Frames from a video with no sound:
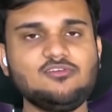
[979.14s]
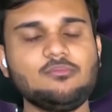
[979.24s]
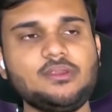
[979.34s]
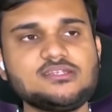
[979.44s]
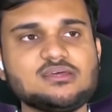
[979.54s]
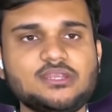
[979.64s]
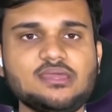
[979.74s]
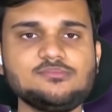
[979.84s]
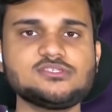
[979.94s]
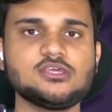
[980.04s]
development,
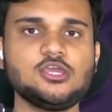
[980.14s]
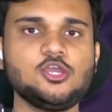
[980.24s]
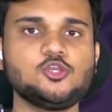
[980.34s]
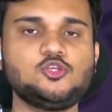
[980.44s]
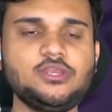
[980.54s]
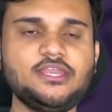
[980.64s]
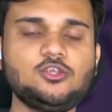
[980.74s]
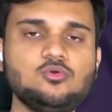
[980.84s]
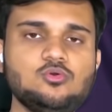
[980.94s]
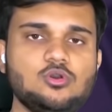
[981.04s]
sometimes you
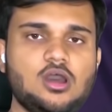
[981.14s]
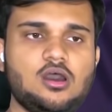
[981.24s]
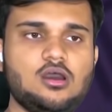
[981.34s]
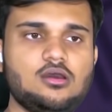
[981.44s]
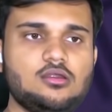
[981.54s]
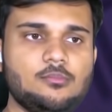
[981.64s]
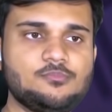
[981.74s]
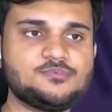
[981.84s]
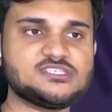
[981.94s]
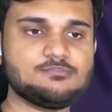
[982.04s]
need to
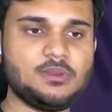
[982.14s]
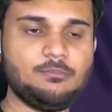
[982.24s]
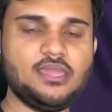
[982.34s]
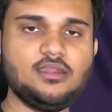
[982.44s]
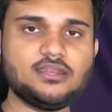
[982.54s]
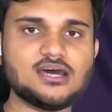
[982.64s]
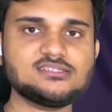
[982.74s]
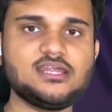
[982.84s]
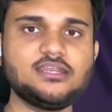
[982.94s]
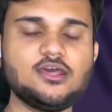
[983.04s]
prepare
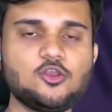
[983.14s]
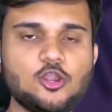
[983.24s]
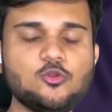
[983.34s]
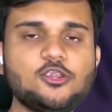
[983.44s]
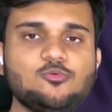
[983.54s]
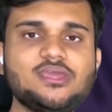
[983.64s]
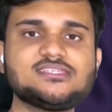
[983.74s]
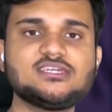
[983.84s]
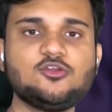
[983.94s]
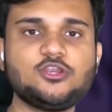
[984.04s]
tasks that are not going to be
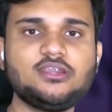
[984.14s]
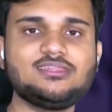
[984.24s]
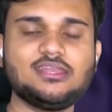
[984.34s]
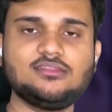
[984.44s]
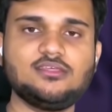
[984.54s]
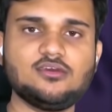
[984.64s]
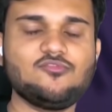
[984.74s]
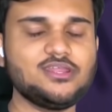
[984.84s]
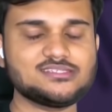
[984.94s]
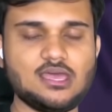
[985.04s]
executed then and there.
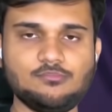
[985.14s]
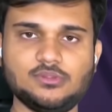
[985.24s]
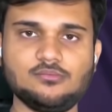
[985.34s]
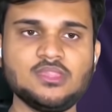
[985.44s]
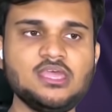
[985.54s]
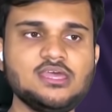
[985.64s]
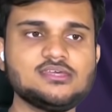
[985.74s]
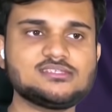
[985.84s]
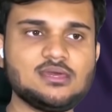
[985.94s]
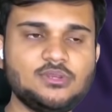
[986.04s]
For example,
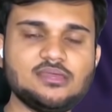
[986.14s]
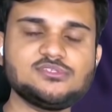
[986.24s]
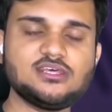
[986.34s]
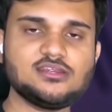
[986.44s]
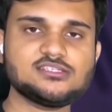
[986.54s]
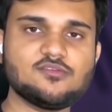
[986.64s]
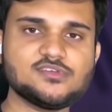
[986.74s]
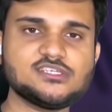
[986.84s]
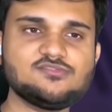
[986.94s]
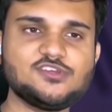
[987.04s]
sometimes there are
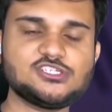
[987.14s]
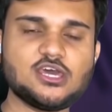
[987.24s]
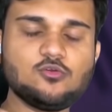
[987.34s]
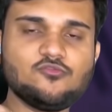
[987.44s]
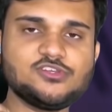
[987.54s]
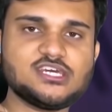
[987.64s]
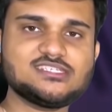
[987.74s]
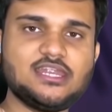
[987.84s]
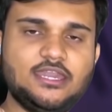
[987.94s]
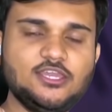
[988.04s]
services which are
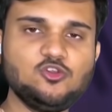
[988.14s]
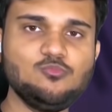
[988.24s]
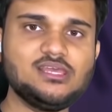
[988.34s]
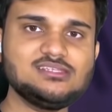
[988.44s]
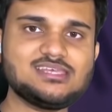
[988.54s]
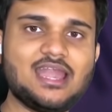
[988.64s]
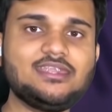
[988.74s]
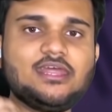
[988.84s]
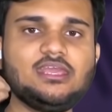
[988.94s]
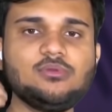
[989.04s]
sending you mails
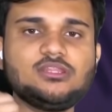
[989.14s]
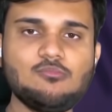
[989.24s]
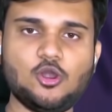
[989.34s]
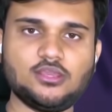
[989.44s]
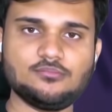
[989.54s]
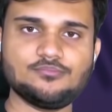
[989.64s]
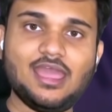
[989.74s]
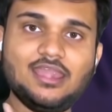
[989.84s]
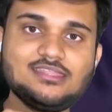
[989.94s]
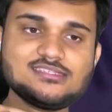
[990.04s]
at 10 a.m. in the morning,
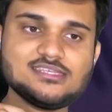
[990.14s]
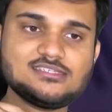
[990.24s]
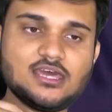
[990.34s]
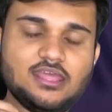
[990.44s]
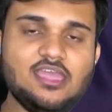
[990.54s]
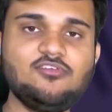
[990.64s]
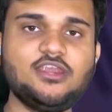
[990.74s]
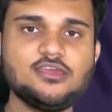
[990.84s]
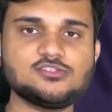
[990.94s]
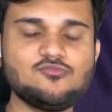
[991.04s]
and this is done
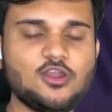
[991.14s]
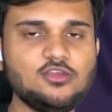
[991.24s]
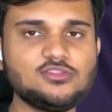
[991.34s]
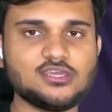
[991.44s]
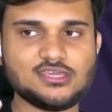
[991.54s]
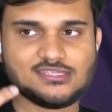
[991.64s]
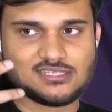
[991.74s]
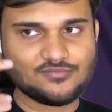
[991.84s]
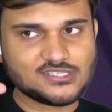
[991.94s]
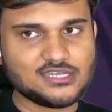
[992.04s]
every day. So what do you think? Is
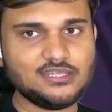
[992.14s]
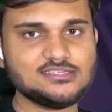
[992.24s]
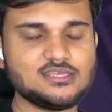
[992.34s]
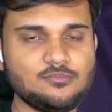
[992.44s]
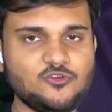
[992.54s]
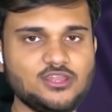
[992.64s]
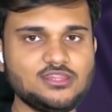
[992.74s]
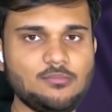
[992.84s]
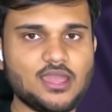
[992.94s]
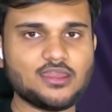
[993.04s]
someone sitting somewhere
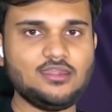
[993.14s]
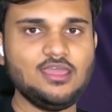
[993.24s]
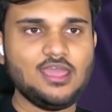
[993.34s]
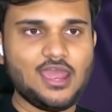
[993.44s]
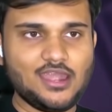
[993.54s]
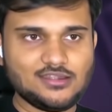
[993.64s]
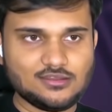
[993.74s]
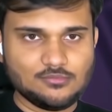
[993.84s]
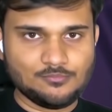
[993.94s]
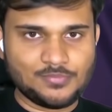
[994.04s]
in the backend
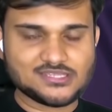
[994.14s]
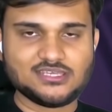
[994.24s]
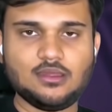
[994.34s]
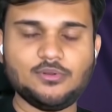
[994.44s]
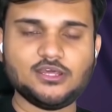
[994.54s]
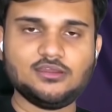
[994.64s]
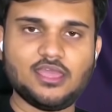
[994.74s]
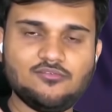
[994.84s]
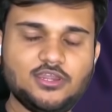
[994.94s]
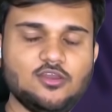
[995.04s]
and pressing a button
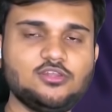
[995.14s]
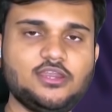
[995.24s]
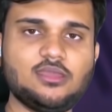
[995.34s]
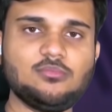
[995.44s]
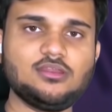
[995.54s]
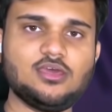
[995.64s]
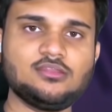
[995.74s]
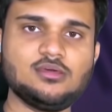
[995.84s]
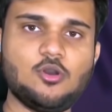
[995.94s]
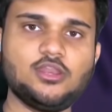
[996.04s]
every day on the 10 a.m.
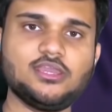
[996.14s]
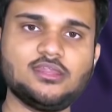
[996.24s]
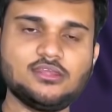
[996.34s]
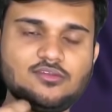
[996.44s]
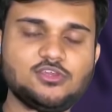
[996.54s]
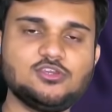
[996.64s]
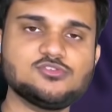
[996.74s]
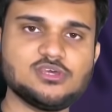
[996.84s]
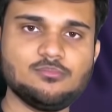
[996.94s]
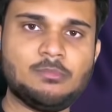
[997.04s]
in the morning and giving
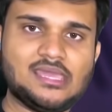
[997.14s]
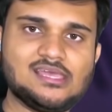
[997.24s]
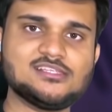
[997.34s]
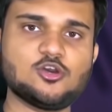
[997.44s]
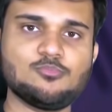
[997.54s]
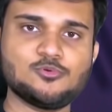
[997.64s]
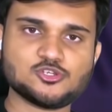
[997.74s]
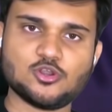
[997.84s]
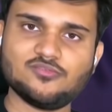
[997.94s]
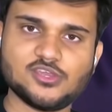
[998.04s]
you some mails or
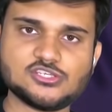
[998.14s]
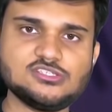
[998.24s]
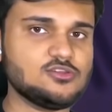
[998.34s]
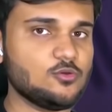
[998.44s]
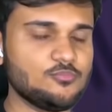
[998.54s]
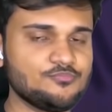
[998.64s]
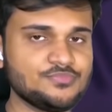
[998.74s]
push notifications? No.